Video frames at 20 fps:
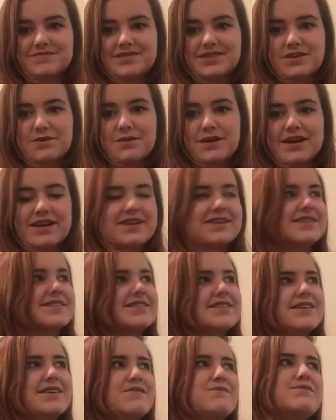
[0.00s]
do it,
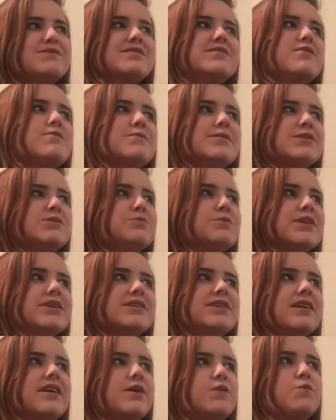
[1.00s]
because it was so much work
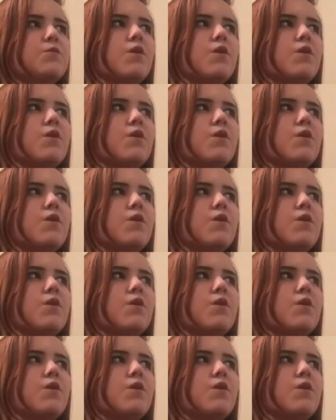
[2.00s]
to